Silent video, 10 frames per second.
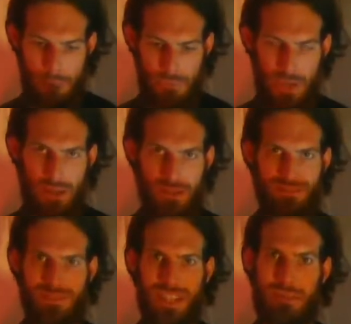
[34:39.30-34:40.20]
A,
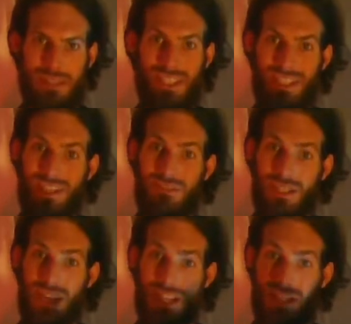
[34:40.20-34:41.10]
B, C, D, E, F,
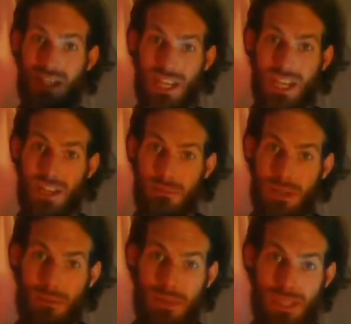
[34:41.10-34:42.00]
G, H, I, J, K, L, M, N,
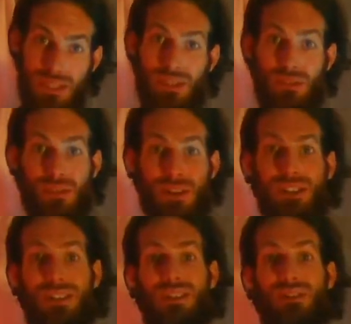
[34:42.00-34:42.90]
O, P, Q, R,
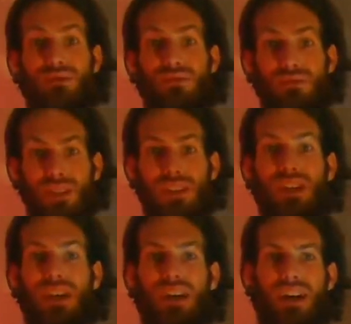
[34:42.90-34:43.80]
S, T, U, V,
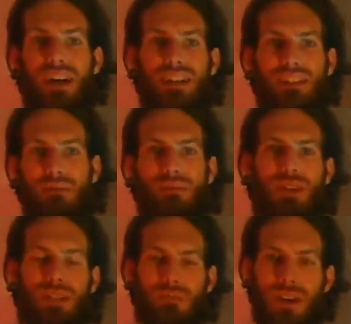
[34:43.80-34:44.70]
W,
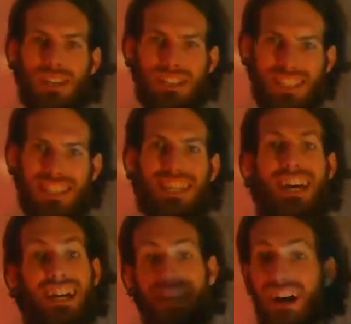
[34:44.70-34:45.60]
X, Y, and Z.
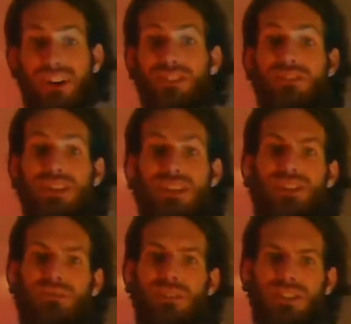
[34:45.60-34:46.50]
All those
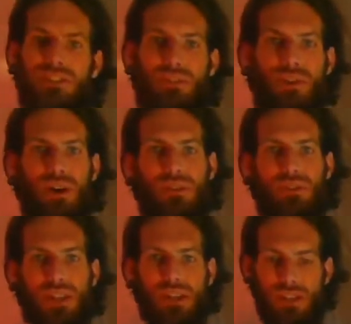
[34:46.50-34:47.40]
letters. We just threw all
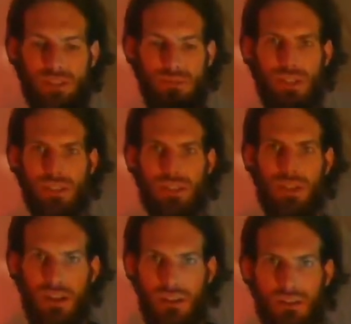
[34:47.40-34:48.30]
those letters. We just
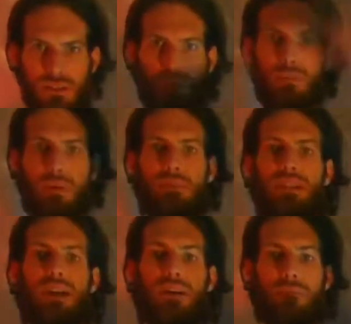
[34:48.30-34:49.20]
threw them up in
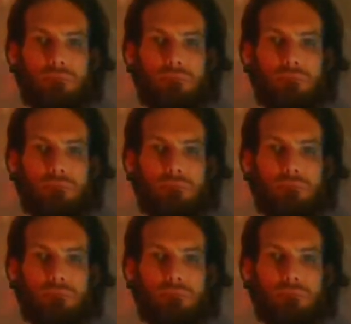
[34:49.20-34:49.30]
the air.